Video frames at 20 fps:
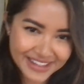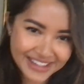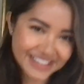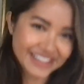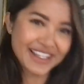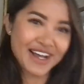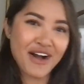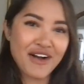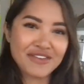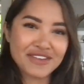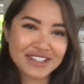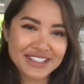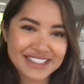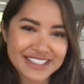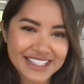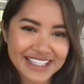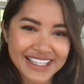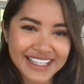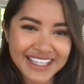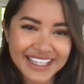And
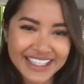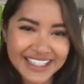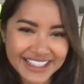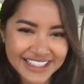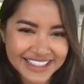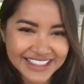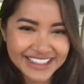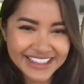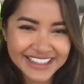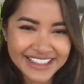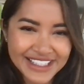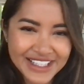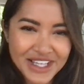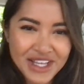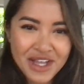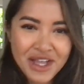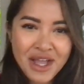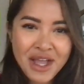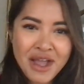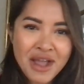obviously
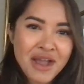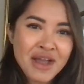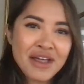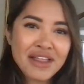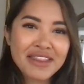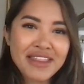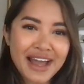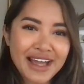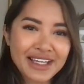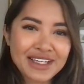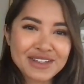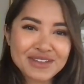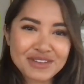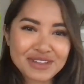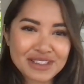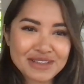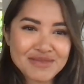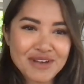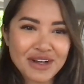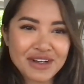that can
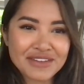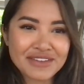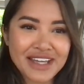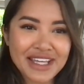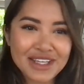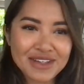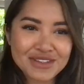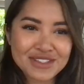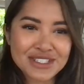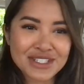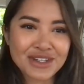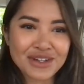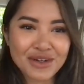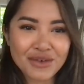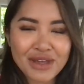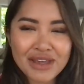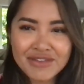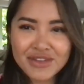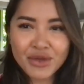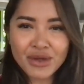really motivate you
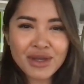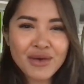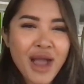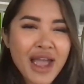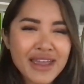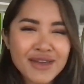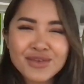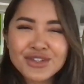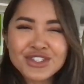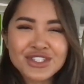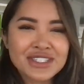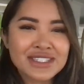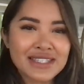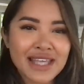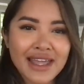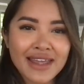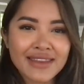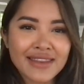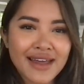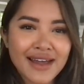too. Even though he was just
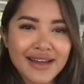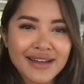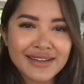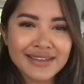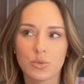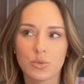saying that.